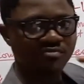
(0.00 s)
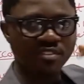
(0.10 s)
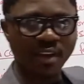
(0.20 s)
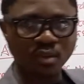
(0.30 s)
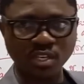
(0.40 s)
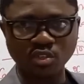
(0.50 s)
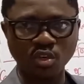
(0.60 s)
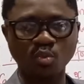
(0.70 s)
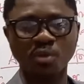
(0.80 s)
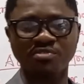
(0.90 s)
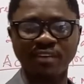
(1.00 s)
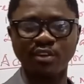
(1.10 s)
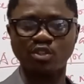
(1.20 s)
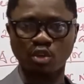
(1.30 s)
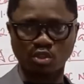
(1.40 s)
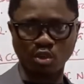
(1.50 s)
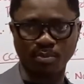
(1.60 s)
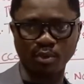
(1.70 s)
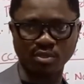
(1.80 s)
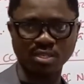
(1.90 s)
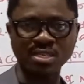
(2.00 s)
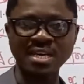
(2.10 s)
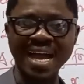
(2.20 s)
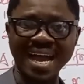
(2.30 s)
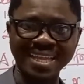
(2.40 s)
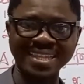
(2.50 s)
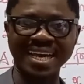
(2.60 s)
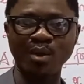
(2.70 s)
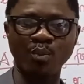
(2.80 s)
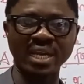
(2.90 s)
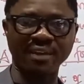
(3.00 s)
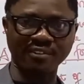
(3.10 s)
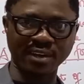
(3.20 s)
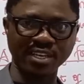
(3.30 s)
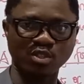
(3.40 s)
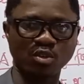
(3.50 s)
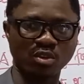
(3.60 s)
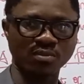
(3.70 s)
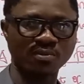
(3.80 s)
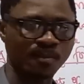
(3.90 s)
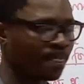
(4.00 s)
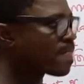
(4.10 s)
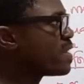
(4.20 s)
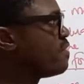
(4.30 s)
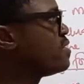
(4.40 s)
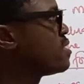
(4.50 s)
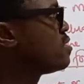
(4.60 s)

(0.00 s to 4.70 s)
revaluation was revaluation surplus, and now we have revaluation deficit.